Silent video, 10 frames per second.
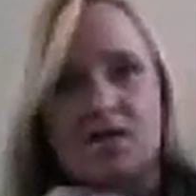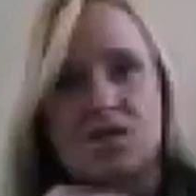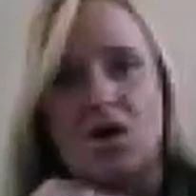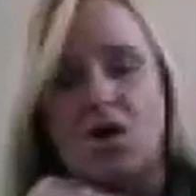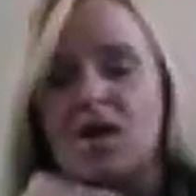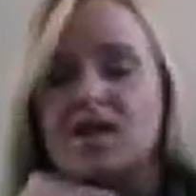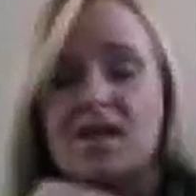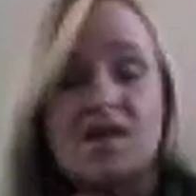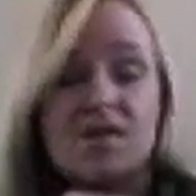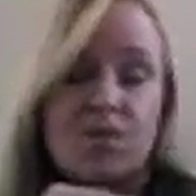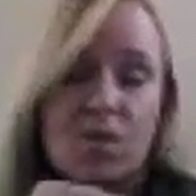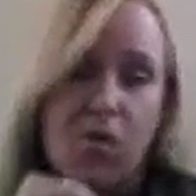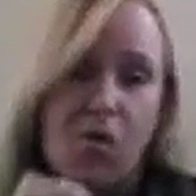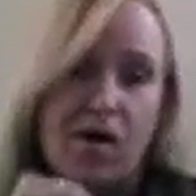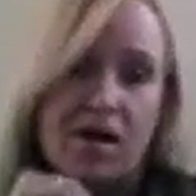So it's got some
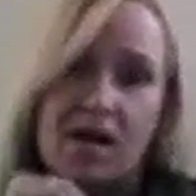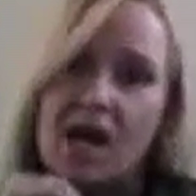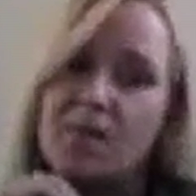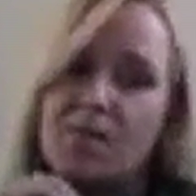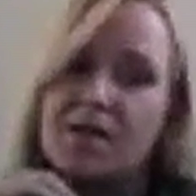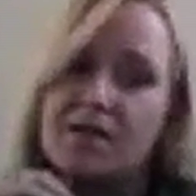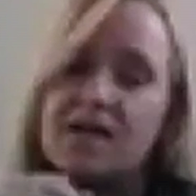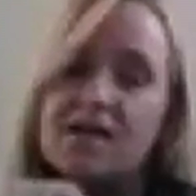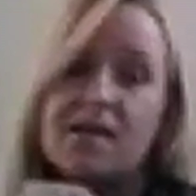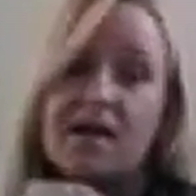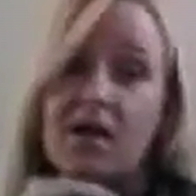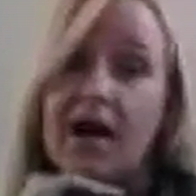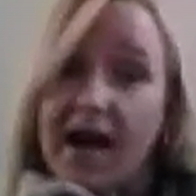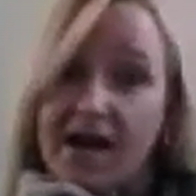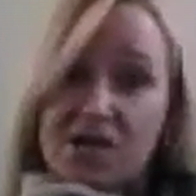reporting capabilities that are
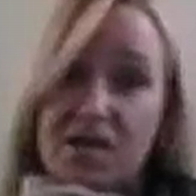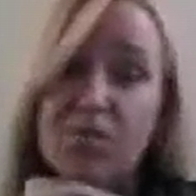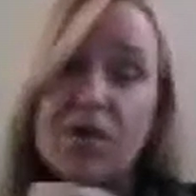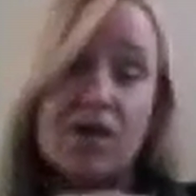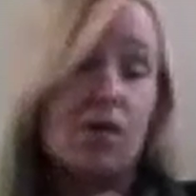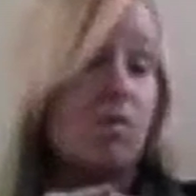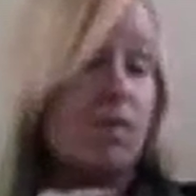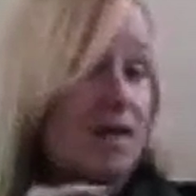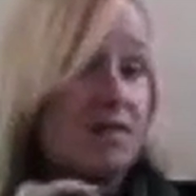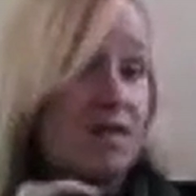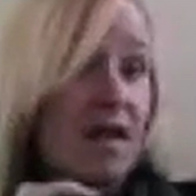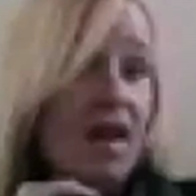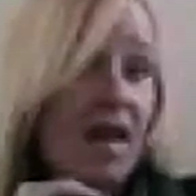actually pretty robust.